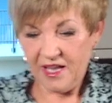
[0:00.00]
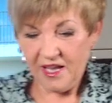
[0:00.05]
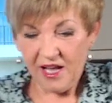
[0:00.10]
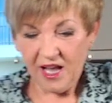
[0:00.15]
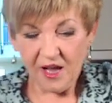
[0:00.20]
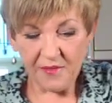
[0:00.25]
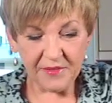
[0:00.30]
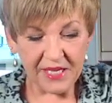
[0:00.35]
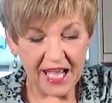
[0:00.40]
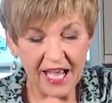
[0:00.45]

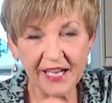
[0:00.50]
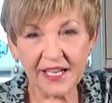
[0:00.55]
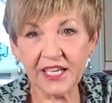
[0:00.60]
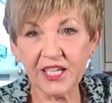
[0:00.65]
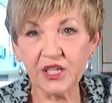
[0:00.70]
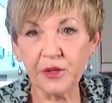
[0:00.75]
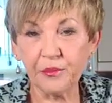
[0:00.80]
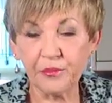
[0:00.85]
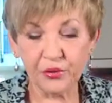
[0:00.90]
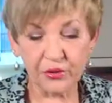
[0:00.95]
I'm now
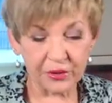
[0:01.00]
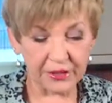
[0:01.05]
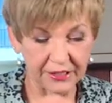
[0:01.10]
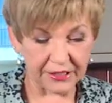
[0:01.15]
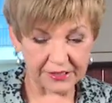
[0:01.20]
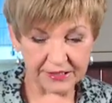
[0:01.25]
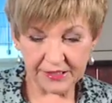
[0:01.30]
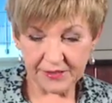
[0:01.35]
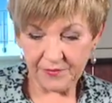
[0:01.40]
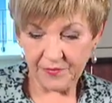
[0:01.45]
going to put
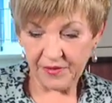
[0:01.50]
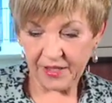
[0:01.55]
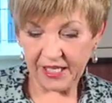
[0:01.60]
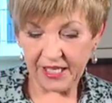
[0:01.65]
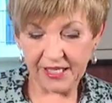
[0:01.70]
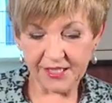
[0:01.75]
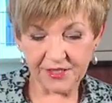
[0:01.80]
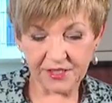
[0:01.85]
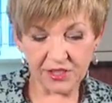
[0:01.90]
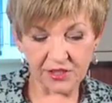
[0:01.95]
it
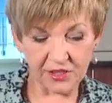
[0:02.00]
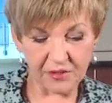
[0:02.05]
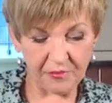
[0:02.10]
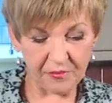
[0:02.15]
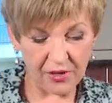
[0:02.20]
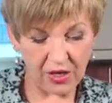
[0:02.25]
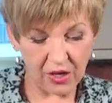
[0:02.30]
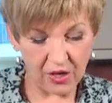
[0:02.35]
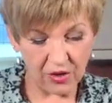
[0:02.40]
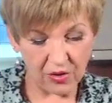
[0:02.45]
into the
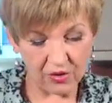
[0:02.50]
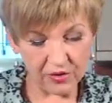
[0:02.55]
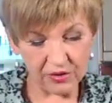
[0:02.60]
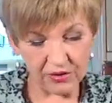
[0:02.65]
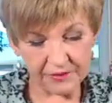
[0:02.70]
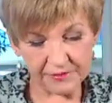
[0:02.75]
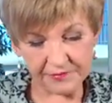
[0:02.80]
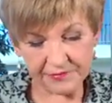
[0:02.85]
bowl.